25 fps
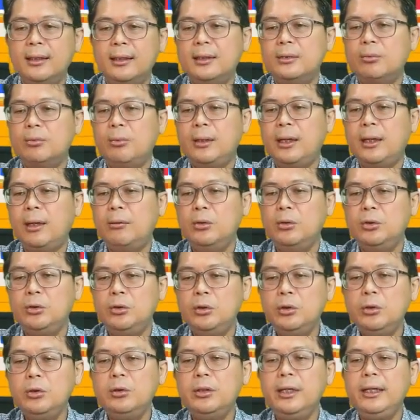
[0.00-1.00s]
Right,
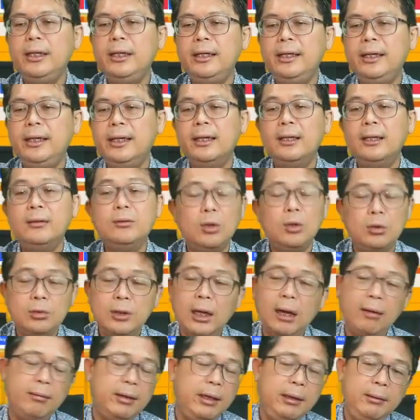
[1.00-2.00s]
that's what I would do in
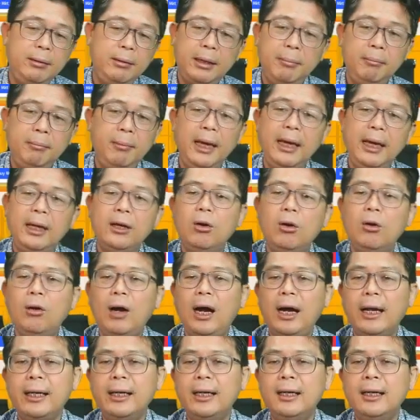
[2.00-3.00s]
here. No doubt it
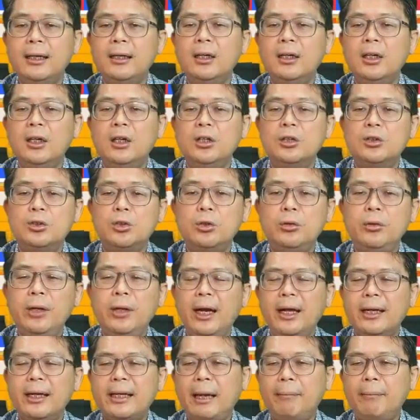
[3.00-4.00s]
may go higher.
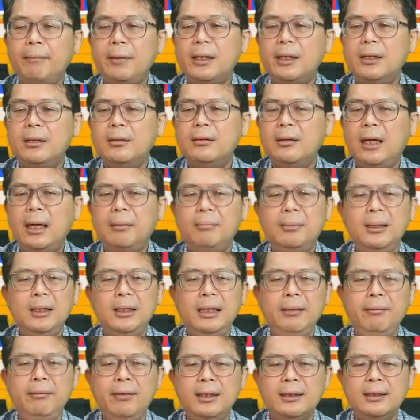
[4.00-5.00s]
Surya
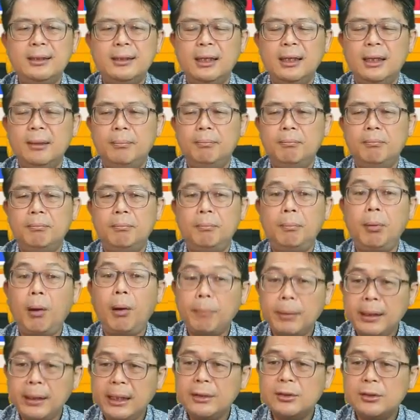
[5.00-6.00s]
Capital, I believe it's
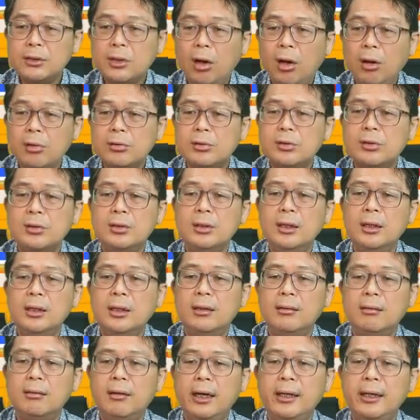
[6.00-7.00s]
property
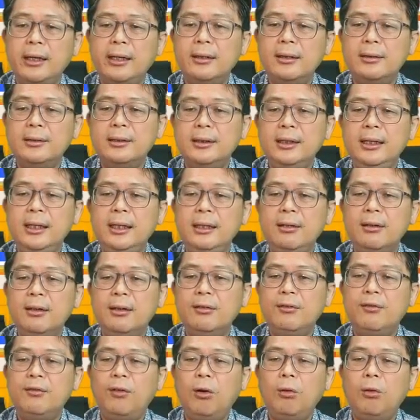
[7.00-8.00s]
stocks. Right, you
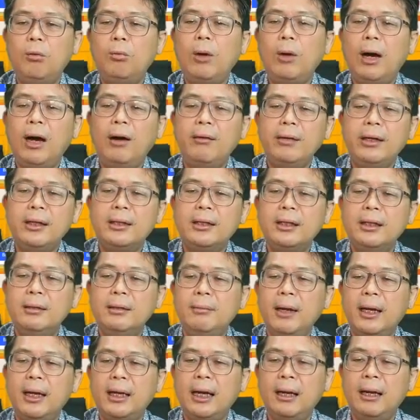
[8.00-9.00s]
could see for a
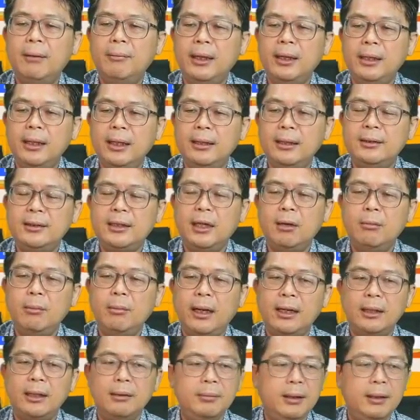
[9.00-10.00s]
while it turned back up
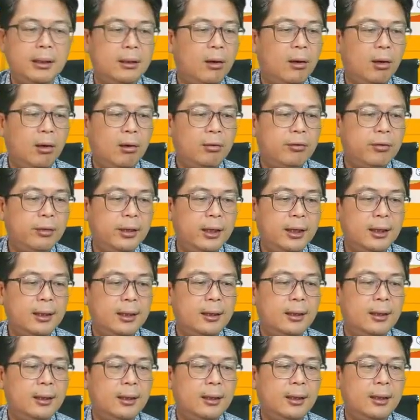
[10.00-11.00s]
and then sell back a bit
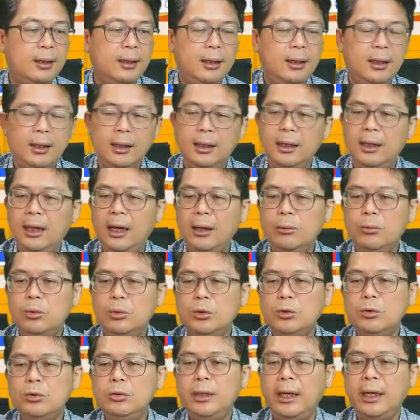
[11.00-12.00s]
off here.
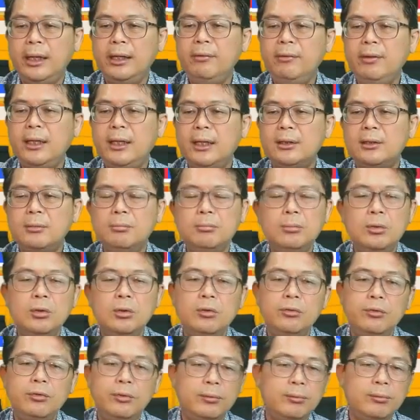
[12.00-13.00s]
I would do that. If
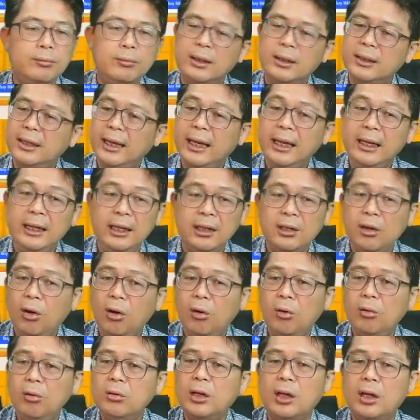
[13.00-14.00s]
it doesn't move,
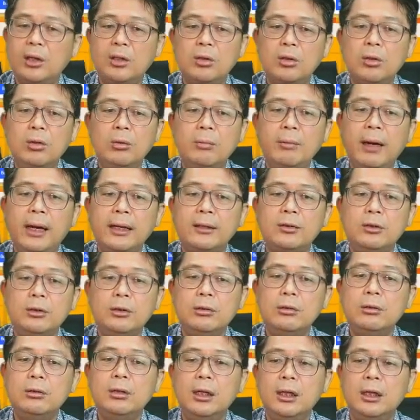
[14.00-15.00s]
again, it all got to
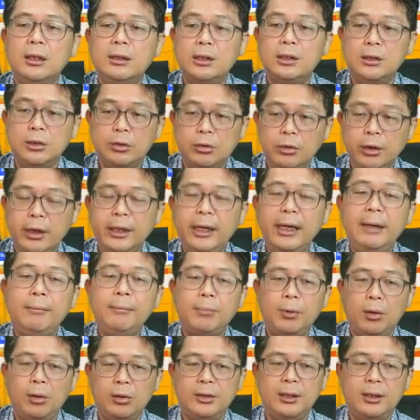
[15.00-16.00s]
go back to the
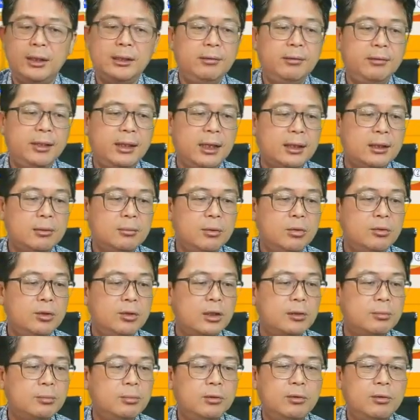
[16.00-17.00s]
trading process. If
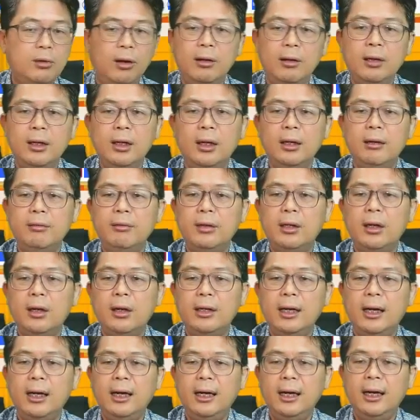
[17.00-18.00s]
it doesn't move, just move on.
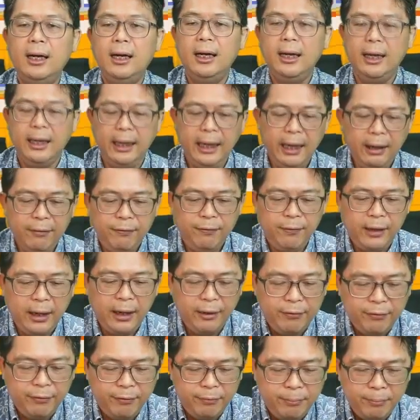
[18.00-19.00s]
We got
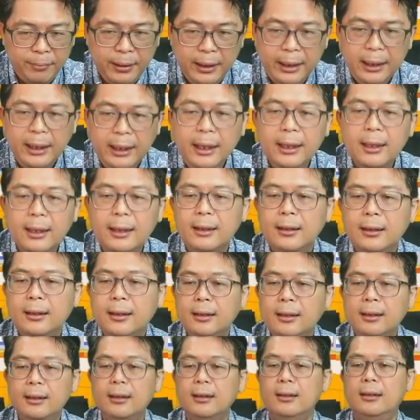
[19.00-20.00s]

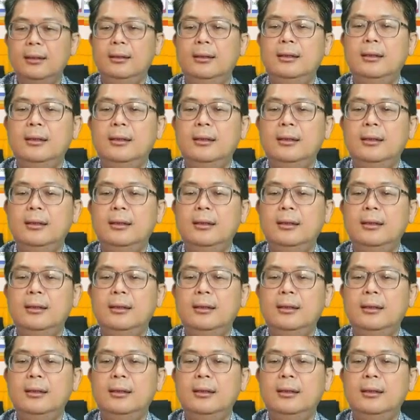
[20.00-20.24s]
FFB,